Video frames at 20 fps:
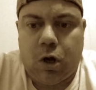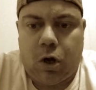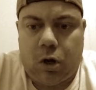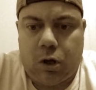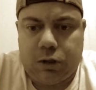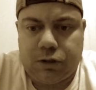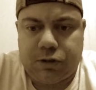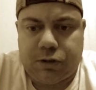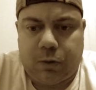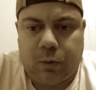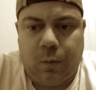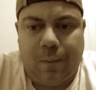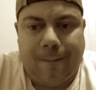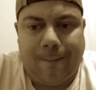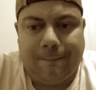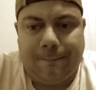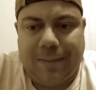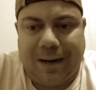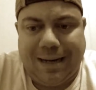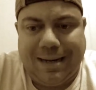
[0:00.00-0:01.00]
Also,
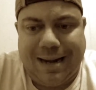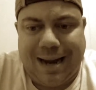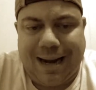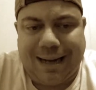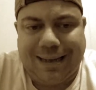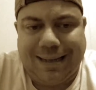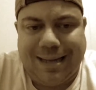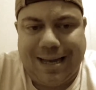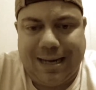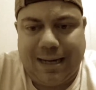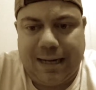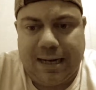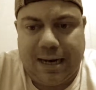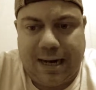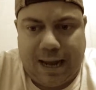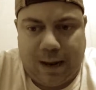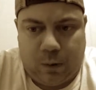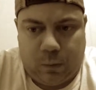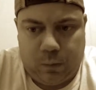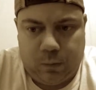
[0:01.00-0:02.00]
by not getting an
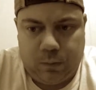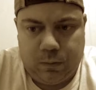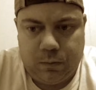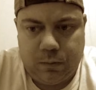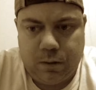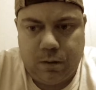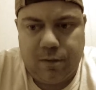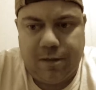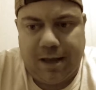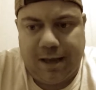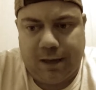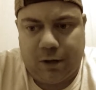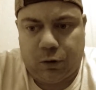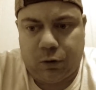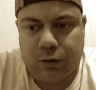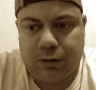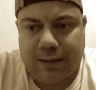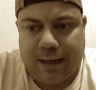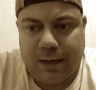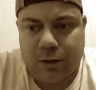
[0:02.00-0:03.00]
out, the hitter
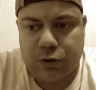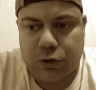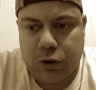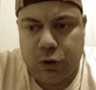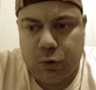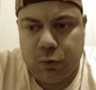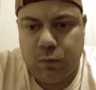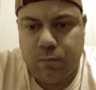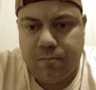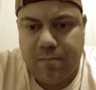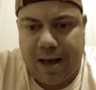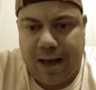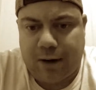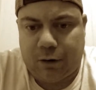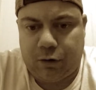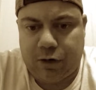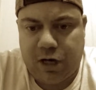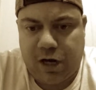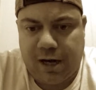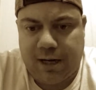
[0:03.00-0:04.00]
allows a new
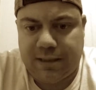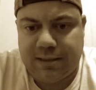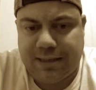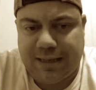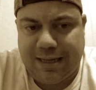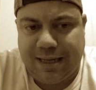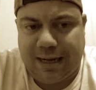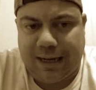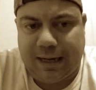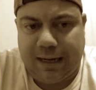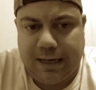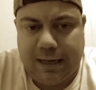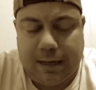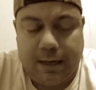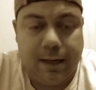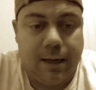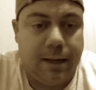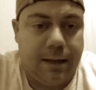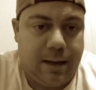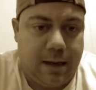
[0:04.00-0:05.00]
batter a chance at getting a hit
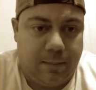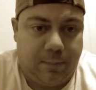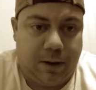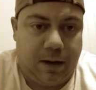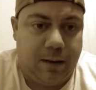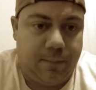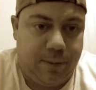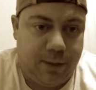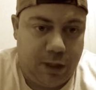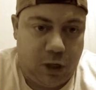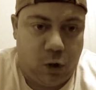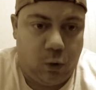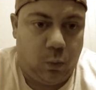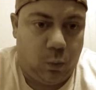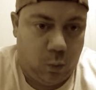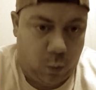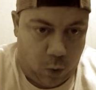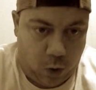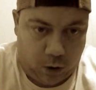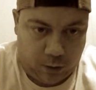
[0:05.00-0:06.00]
by a pitch,
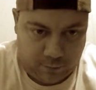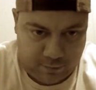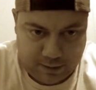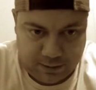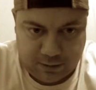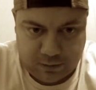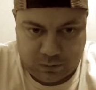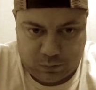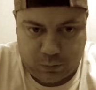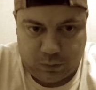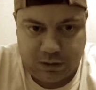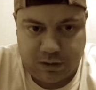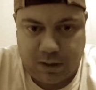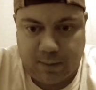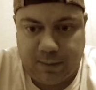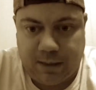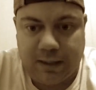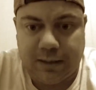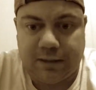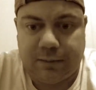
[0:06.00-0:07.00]
walk. This is what's
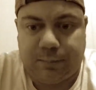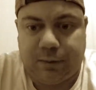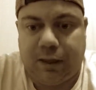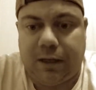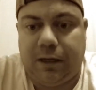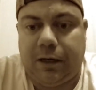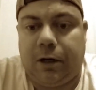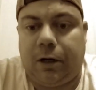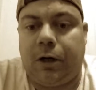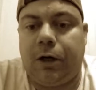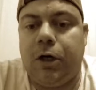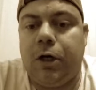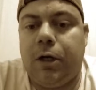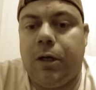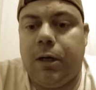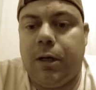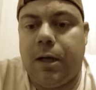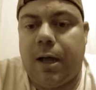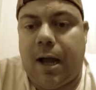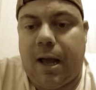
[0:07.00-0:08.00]
coming into play here.
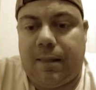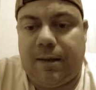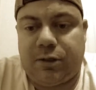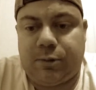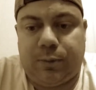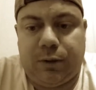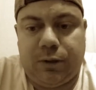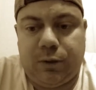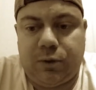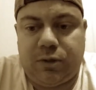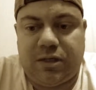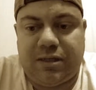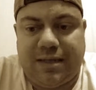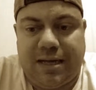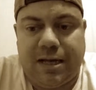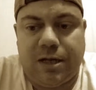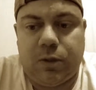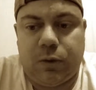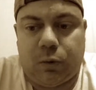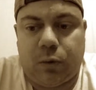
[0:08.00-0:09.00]
And this reduces
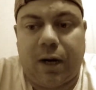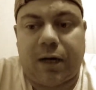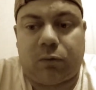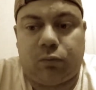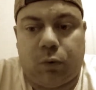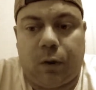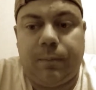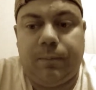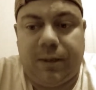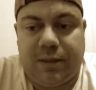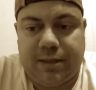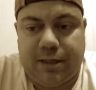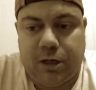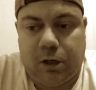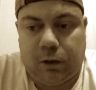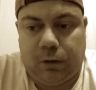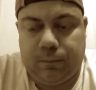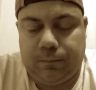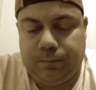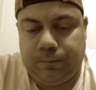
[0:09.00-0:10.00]
indirect run
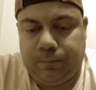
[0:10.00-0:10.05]
potential.